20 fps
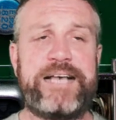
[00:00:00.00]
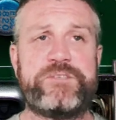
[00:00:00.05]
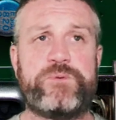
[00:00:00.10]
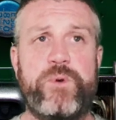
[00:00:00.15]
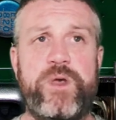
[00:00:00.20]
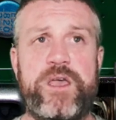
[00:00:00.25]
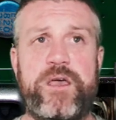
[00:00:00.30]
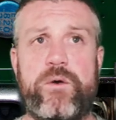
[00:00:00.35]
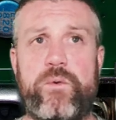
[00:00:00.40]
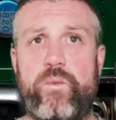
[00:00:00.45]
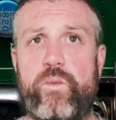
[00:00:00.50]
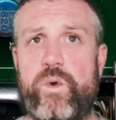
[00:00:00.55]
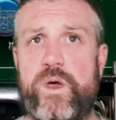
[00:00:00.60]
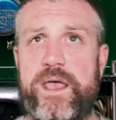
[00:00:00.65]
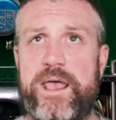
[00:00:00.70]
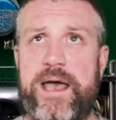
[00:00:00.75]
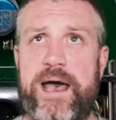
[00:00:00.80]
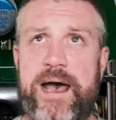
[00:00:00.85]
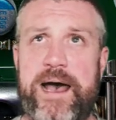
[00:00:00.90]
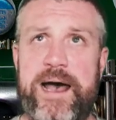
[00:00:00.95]
week, we
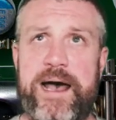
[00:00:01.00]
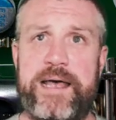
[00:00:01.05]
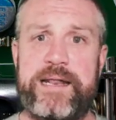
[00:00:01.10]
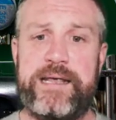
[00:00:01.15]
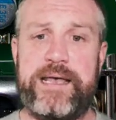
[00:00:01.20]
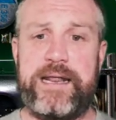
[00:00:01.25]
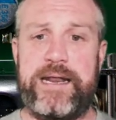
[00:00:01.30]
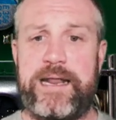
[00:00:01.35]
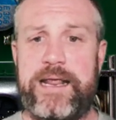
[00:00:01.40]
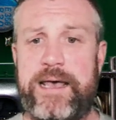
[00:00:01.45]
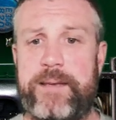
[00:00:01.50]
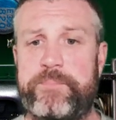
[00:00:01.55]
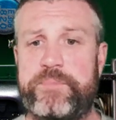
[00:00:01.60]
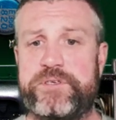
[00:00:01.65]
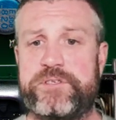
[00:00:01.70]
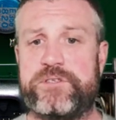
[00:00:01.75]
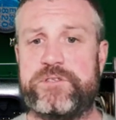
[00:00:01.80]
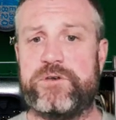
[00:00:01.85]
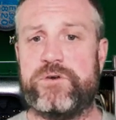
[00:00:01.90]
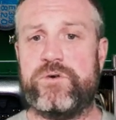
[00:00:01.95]
had an
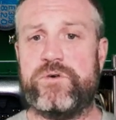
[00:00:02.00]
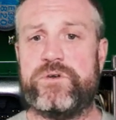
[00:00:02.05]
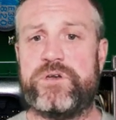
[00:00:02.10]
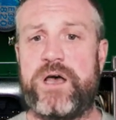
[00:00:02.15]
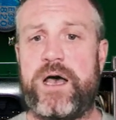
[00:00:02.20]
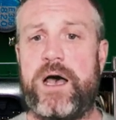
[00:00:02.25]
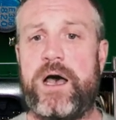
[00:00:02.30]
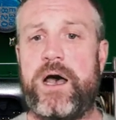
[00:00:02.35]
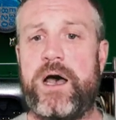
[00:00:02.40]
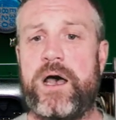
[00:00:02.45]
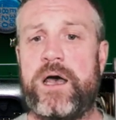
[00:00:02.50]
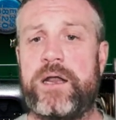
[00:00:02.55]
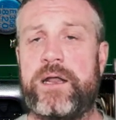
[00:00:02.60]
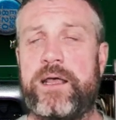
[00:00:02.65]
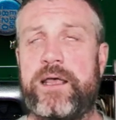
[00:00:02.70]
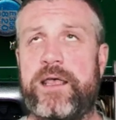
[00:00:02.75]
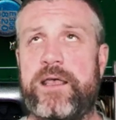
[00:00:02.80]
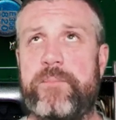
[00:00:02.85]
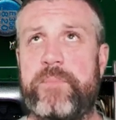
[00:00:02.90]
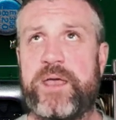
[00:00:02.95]
episode on
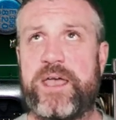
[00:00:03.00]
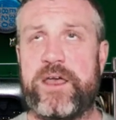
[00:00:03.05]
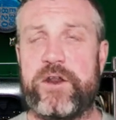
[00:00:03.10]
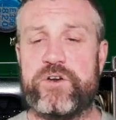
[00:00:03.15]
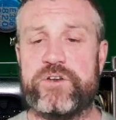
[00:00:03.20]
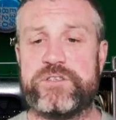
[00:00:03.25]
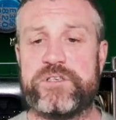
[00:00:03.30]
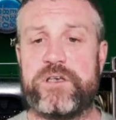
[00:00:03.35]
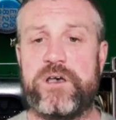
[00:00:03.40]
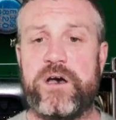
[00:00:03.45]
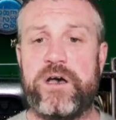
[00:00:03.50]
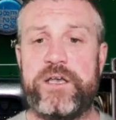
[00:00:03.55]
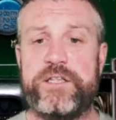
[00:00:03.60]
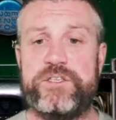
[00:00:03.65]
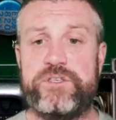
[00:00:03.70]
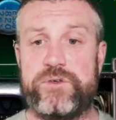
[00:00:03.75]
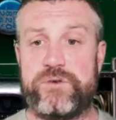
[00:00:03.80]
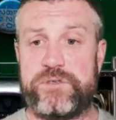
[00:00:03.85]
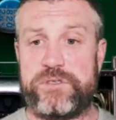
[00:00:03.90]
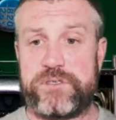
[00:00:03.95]
a beginner's guide
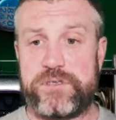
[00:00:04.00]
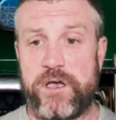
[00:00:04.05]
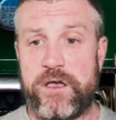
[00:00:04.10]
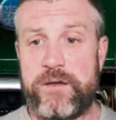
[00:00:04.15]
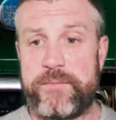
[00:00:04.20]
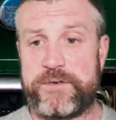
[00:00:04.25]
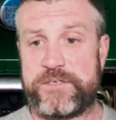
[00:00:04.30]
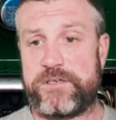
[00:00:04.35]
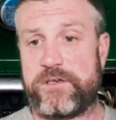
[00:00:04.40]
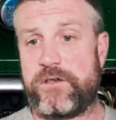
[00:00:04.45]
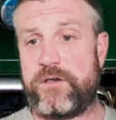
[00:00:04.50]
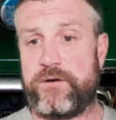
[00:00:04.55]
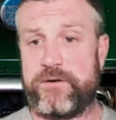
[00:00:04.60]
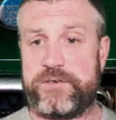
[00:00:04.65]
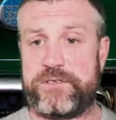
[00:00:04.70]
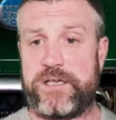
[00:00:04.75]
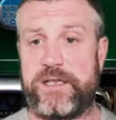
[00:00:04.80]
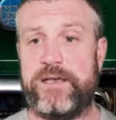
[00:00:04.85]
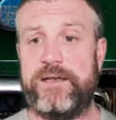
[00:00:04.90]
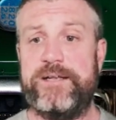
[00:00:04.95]
to
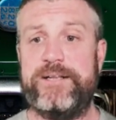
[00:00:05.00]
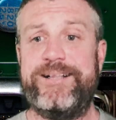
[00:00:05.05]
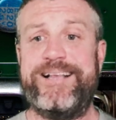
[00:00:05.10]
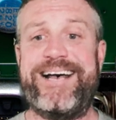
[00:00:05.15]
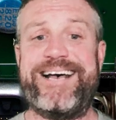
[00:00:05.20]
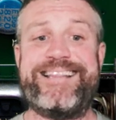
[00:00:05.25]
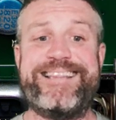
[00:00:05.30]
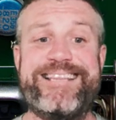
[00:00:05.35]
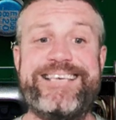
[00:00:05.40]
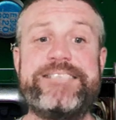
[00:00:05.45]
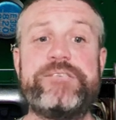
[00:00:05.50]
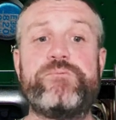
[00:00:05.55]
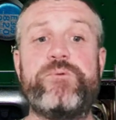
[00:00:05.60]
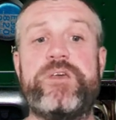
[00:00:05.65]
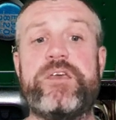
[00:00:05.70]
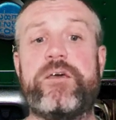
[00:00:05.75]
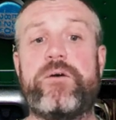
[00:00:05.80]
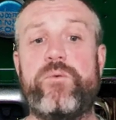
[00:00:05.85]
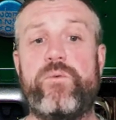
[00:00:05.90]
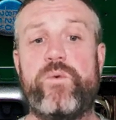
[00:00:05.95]
cybersecurity. And this
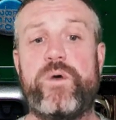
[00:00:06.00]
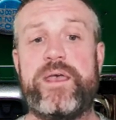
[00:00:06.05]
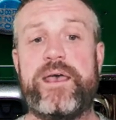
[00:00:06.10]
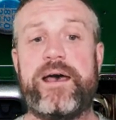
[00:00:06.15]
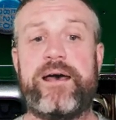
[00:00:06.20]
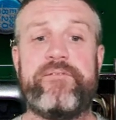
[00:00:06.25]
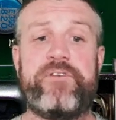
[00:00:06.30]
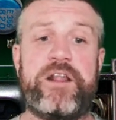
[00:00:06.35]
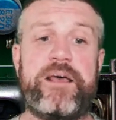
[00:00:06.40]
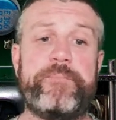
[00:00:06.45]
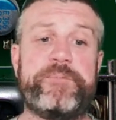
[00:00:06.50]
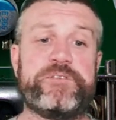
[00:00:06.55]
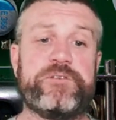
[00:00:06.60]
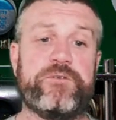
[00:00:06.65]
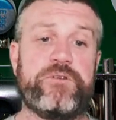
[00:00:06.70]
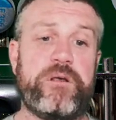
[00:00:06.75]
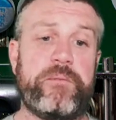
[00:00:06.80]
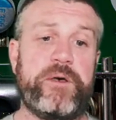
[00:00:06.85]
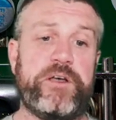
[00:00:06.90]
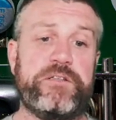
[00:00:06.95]
week, we have an episode
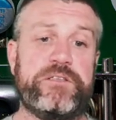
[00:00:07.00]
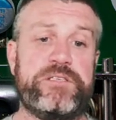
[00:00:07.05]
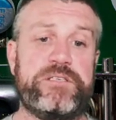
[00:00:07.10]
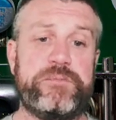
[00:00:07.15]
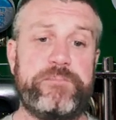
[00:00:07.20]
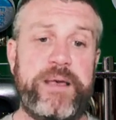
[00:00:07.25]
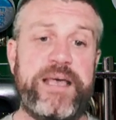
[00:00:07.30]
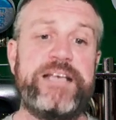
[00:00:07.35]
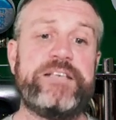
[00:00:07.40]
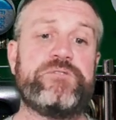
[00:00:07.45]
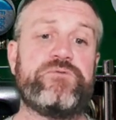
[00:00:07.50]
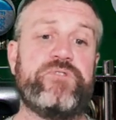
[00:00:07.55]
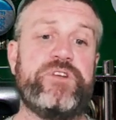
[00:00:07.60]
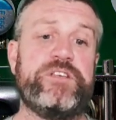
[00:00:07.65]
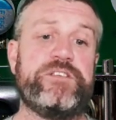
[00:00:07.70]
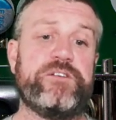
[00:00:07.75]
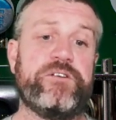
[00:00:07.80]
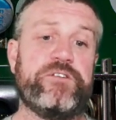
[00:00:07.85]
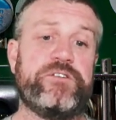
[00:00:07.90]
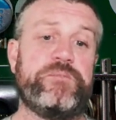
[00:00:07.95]
about space
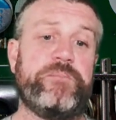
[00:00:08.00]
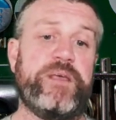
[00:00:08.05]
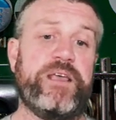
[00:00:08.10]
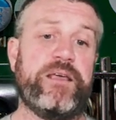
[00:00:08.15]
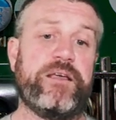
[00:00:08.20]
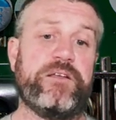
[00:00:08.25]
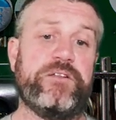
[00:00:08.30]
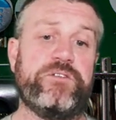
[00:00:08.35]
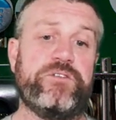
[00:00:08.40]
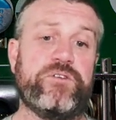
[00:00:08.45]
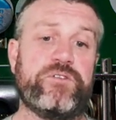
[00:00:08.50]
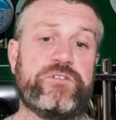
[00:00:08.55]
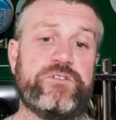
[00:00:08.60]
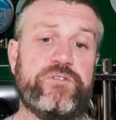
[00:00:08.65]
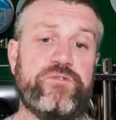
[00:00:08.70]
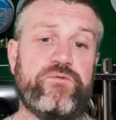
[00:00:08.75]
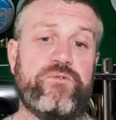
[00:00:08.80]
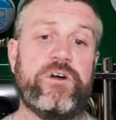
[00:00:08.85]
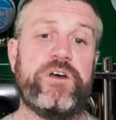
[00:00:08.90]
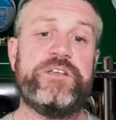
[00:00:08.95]
research being conducted
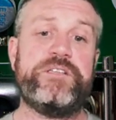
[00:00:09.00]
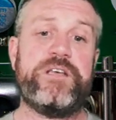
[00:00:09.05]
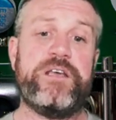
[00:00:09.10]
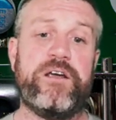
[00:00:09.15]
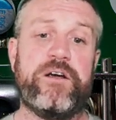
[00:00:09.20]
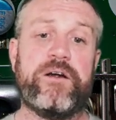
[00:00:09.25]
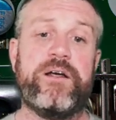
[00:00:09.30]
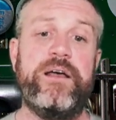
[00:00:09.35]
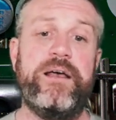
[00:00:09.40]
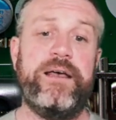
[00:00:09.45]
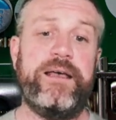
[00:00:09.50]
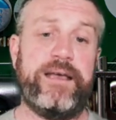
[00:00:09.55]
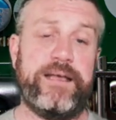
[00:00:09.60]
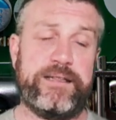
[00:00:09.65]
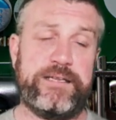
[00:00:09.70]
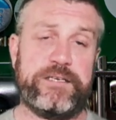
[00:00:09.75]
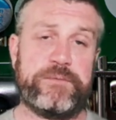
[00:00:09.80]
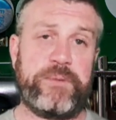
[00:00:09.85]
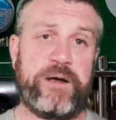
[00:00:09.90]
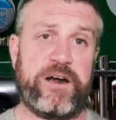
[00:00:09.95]
right here in
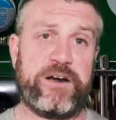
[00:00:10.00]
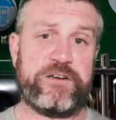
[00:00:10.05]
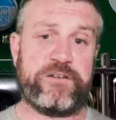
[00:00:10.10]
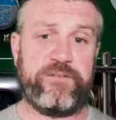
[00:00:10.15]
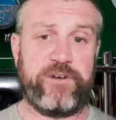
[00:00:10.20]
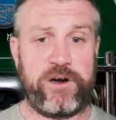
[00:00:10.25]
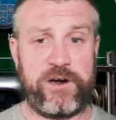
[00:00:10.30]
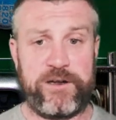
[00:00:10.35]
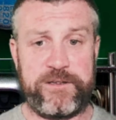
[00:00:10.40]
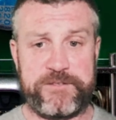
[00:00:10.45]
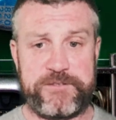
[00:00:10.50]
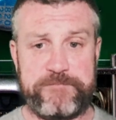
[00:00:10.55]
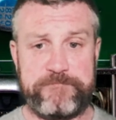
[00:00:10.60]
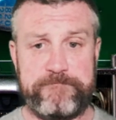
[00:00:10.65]
this part of Ireland.